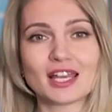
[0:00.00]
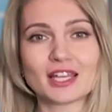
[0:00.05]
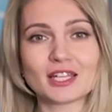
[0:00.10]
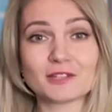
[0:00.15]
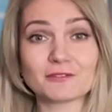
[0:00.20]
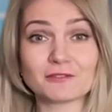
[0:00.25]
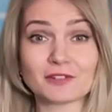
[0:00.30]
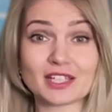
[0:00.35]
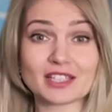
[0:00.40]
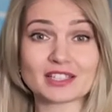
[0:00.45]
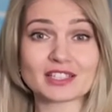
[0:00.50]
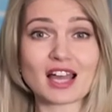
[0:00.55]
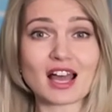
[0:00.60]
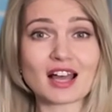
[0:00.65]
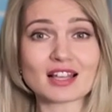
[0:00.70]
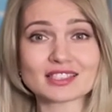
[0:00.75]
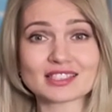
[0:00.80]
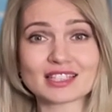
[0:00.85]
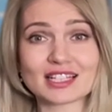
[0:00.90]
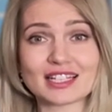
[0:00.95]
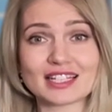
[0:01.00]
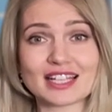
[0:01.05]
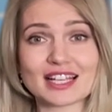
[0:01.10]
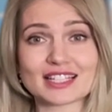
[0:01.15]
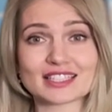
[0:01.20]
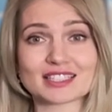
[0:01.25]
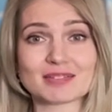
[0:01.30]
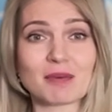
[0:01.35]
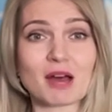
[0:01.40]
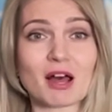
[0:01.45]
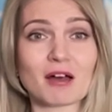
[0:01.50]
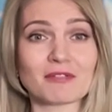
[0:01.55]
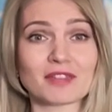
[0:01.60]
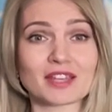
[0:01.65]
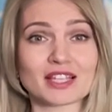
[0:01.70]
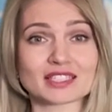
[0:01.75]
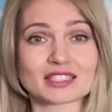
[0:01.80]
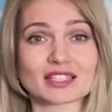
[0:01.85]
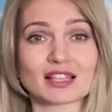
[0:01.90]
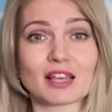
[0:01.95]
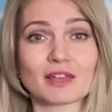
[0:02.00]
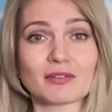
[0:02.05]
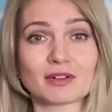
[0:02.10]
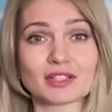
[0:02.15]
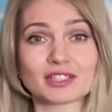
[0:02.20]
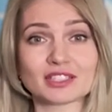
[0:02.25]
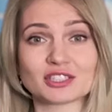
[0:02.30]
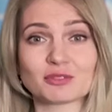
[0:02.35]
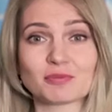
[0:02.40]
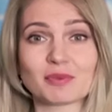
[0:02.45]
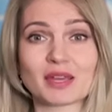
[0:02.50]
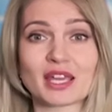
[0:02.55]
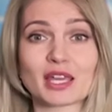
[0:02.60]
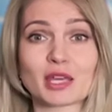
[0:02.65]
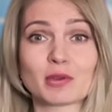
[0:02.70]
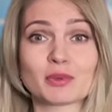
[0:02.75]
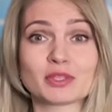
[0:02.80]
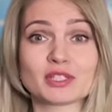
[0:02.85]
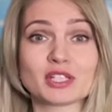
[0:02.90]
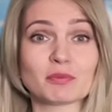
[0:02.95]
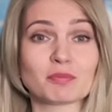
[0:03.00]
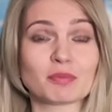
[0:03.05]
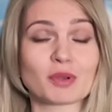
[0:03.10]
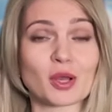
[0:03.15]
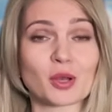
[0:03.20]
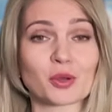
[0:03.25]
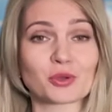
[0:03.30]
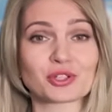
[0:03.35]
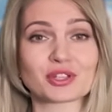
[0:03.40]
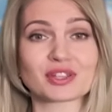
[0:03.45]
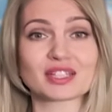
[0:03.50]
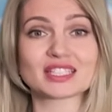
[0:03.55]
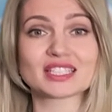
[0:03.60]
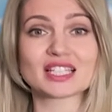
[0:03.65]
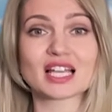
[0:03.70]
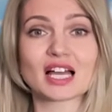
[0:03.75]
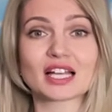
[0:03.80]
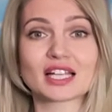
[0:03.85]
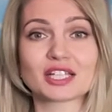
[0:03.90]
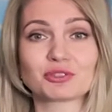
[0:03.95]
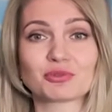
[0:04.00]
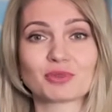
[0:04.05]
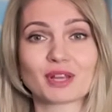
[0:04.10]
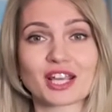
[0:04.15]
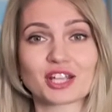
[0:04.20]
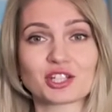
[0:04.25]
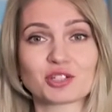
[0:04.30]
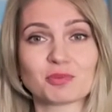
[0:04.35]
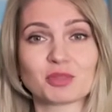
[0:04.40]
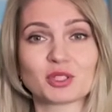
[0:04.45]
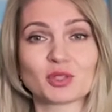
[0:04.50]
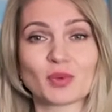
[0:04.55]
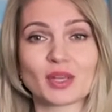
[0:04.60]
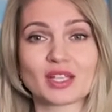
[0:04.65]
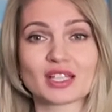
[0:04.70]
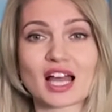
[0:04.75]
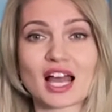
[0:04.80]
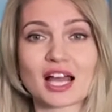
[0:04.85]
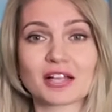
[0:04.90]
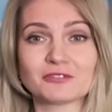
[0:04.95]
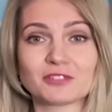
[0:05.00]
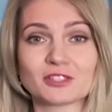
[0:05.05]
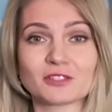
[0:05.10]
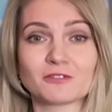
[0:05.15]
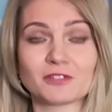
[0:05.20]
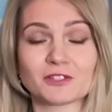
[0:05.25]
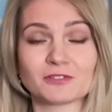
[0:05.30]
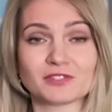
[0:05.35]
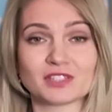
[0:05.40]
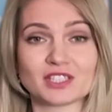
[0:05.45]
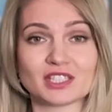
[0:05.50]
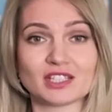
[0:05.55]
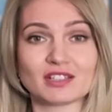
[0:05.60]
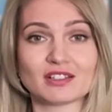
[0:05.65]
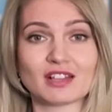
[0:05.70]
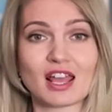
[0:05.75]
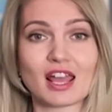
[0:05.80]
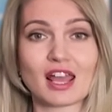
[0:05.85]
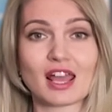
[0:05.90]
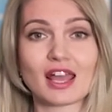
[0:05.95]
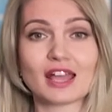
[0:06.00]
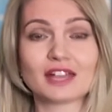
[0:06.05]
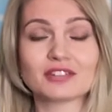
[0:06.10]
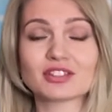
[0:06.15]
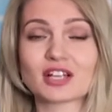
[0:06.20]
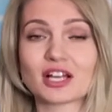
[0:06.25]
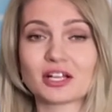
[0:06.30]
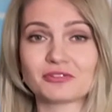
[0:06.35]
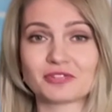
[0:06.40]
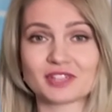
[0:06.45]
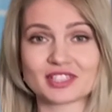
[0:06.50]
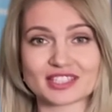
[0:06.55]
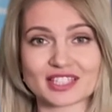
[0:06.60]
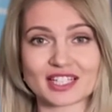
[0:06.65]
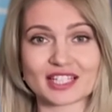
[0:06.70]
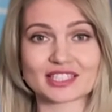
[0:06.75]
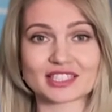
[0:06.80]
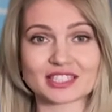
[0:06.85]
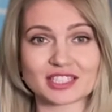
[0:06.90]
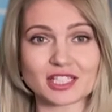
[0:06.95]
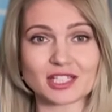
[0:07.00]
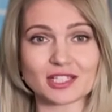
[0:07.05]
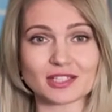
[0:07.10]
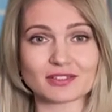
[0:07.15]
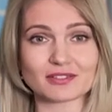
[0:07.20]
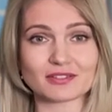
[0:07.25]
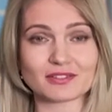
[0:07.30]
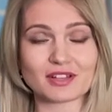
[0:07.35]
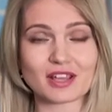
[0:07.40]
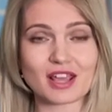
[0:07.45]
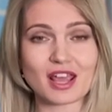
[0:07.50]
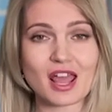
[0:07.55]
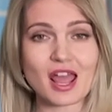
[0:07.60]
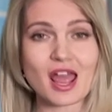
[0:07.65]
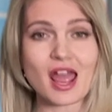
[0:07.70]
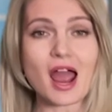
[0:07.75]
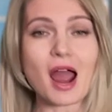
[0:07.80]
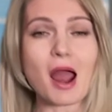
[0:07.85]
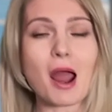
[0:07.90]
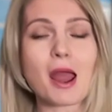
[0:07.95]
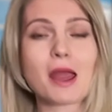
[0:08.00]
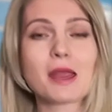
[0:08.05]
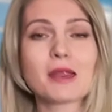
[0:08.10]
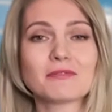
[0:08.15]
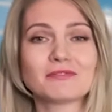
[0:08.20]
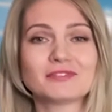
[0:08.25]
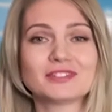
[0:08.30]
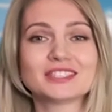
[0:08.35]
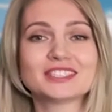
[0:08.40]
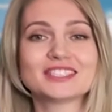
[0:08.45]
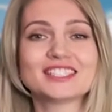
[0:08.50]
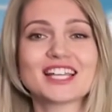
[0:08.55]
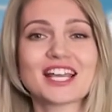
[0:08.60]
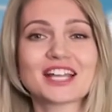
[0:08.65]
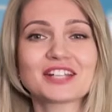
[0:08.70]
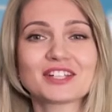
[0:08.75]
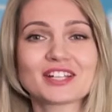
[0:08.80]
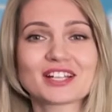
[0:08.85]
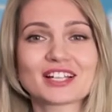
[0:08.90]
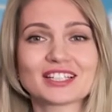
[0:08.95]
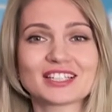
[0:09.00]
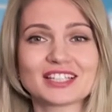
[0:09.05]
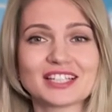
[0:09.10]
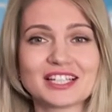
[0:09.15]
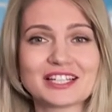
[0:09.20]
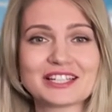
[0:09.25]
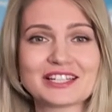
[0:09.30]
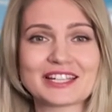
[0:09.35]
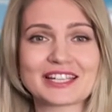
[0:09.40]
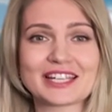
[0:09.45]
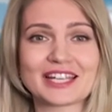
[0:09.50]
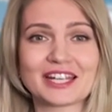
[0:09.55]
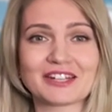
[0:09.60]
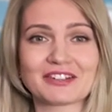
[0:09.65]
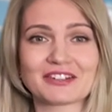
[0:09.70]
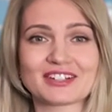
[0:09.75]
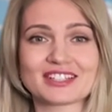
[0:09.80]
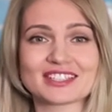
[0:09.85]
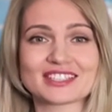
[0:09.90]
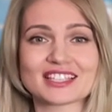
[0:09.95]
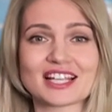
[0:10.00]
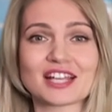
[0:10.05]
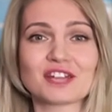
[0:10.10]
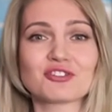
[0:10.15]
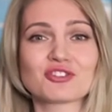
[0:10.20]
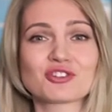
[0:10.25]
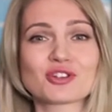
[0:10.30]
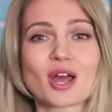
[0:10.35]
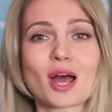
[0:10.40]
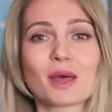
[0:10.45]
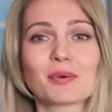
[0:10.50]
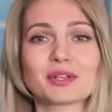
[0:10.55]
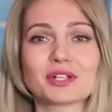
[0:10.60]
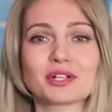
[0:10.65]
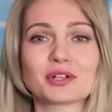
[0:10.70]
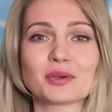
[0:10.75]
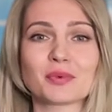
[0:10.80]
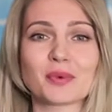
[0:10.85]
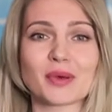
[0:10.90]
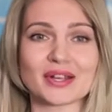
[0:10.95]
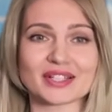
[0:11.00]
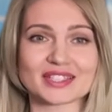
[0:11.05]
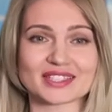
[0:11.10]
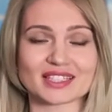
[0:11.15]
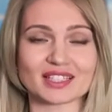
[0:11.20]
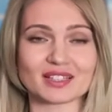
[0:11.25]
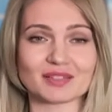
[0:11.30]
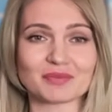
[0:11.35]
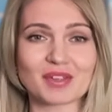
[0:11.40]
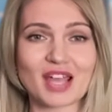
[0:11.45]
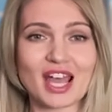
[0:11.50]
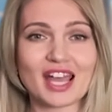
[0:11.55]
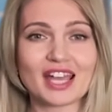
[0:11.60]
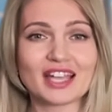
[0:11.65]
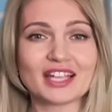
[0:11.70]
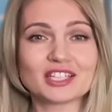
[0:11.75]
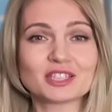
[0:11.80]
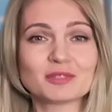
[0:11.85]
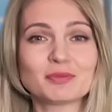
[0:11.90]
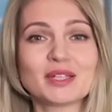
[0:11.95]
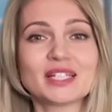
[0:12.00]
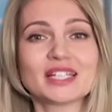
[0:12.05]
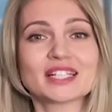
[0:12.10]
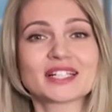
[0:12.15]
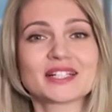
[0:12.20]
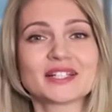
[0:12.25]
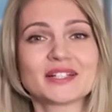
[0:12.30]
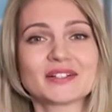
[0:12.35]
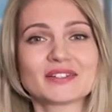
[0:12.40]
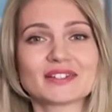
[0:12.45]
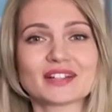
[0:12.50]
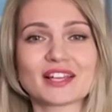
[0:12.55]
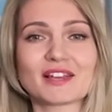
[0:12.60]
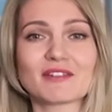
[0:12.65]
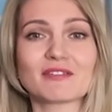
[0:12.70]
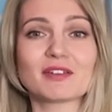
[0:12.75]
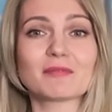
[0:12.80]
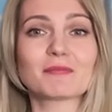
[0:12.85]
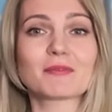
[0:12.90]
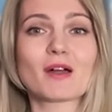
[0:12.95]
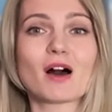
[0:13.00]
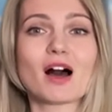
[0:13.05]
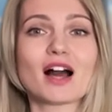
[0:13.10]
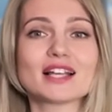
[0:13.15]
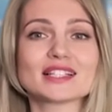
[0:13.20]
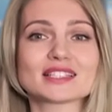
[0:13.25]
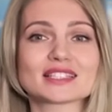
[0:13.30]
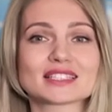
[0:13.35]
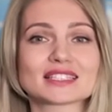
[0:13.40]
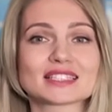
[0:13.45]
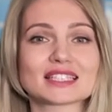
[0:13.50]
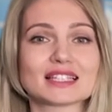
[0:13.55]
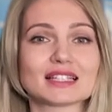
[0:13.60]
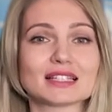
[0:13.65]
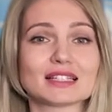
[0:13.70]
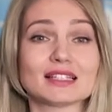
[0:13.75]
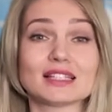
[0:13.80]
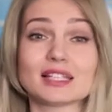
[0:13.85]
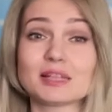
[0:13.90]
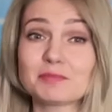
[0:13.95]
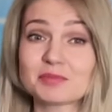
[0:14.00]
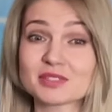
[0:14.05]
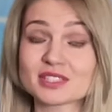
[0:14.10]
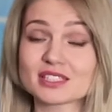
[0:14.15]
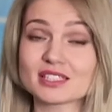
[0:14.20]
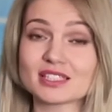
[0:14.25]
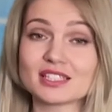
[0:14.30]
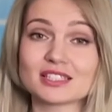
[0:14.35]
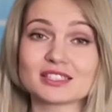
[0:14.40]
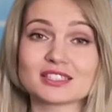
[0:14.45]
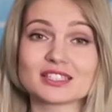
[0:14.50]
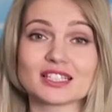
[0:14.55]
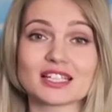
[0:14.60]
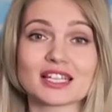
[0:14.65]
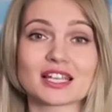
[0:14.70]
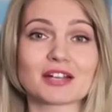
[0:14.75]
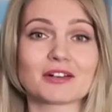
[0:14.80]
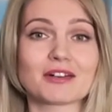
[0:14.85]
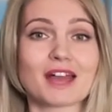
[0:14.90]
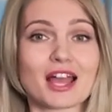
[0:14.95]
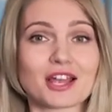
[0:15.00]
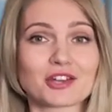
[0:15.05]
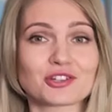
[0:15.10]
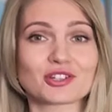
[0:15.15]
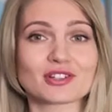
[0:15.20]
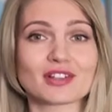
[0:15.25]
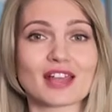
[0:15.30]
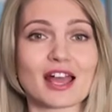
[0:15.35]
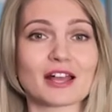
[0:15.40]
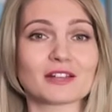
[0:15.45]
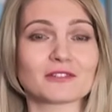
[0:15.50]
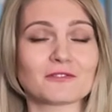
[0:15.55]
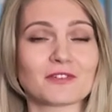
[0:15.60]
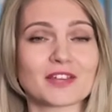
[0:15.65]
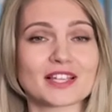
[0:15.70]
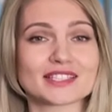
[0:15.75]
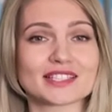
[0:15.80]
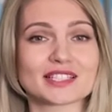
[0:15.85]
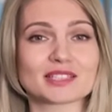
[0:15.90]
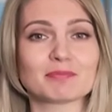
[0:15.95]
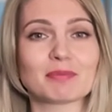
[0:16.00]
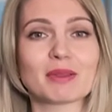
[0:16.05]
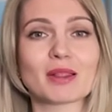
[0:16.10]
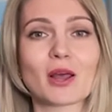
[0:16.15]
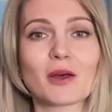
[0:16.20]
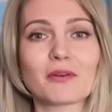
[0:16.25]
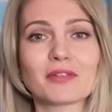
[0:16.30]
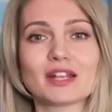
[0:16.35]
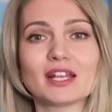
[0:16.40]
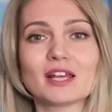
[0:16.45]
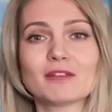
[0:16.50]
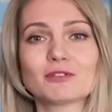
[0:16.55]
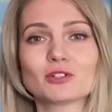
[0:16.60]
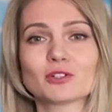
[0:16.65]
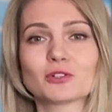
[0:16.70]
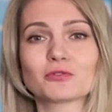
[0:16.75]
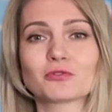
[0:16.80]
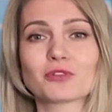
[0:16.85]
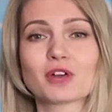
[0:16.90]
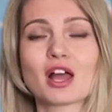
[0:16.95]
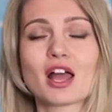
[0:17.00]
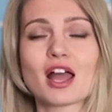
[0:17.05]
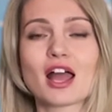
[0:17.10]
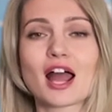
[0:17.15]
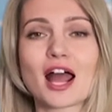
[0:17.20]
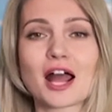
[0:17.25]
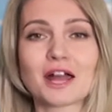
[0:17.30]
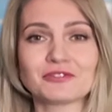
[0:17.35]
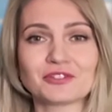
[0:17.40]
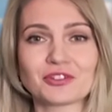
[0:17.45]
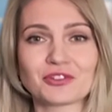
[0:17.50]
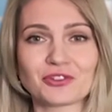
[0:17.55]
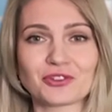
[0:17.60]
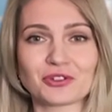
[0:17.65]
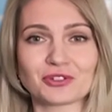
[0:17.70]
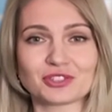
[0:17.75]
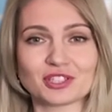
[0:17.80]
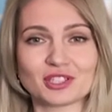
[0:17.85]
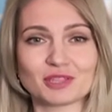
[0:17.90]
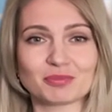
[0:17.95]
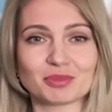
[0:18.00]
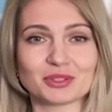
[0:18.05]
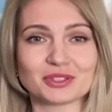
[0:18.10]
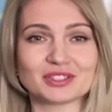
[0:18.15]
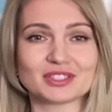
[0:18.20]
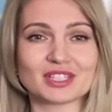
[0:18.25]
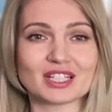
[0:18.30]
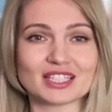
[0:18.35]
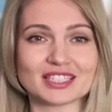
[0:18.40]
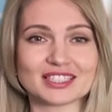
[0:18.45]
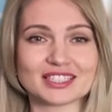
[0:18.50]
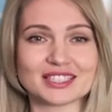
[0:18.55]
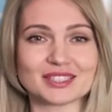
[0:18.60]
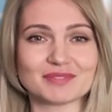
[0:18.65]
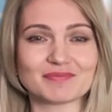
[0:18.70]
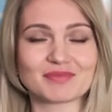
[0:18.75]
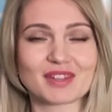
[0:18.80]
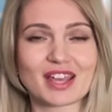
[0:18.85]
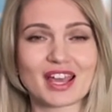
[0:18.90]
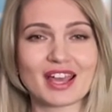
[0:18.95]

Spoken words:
If it consolidates above this level, it may even approach the target range between 115 and 116. However, technical indicators are showing a reversal. It may occur if the price slips into a correction and fixes below the level of 113.90.